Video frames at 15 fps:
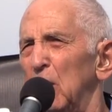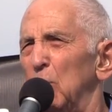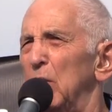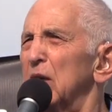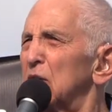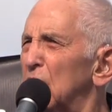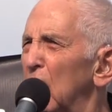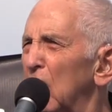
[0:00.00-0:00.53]

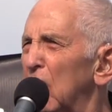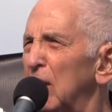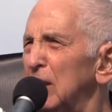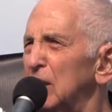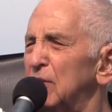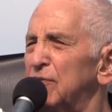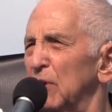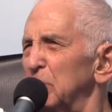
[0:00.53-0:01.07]
will
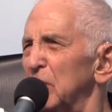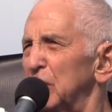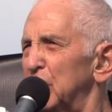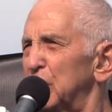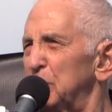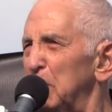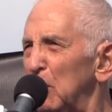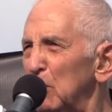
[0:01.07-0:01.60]
cause, from the
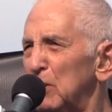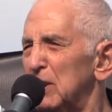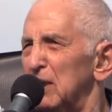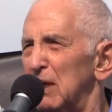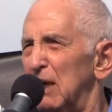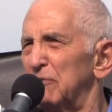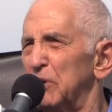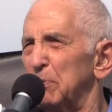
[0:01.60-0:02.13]
smoke
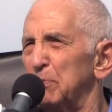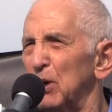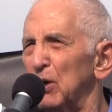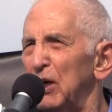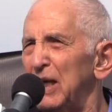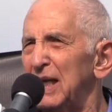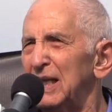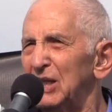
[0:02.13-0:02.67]
of the
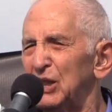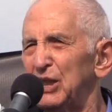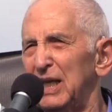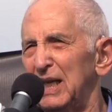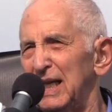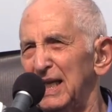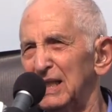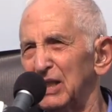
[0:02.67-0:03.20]
burning
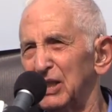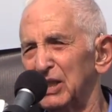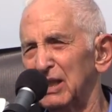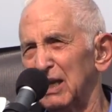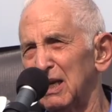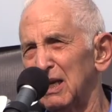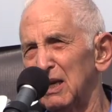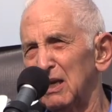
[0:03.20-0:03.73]
cities
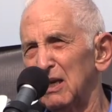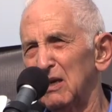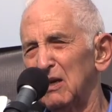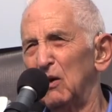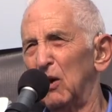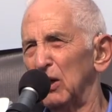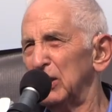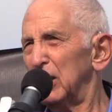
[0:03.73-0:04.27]

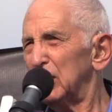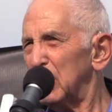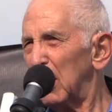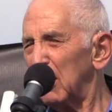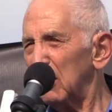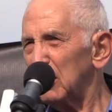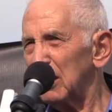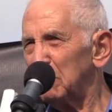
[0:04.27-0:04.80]
on the
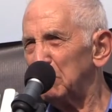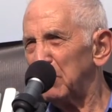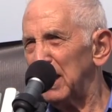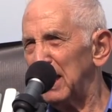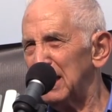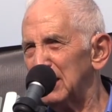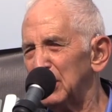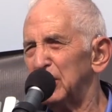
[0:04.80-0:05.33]
target
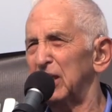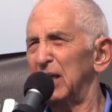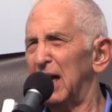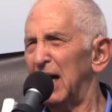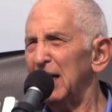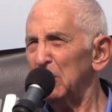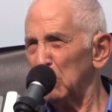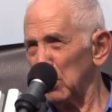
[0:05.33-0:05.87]
plans that
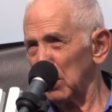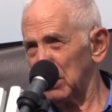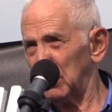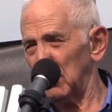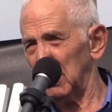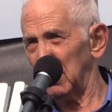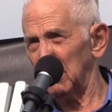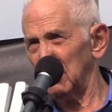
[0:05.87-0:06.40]
I worked
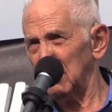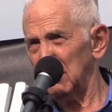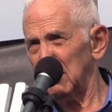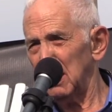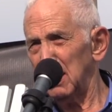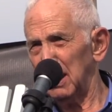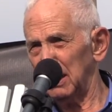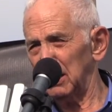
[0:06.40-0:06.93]
on
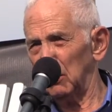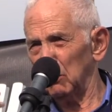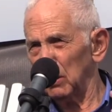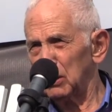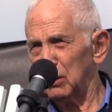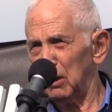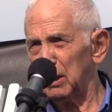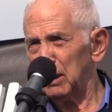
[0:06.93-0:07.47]
and are
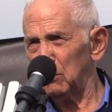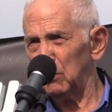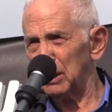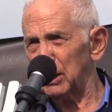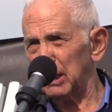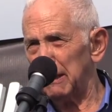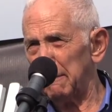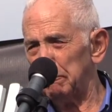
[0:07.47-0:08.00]
worked on in
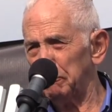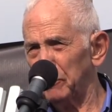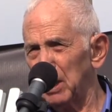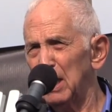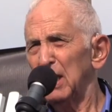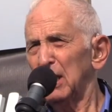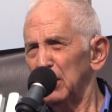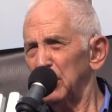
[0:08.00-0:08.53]
Russia,
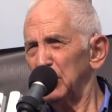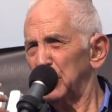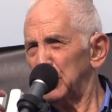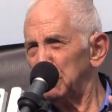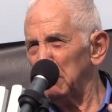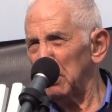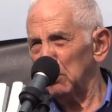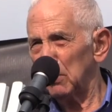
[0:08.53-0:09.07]
the
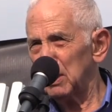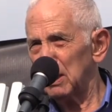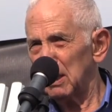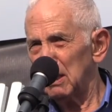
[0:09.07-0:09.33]
smoke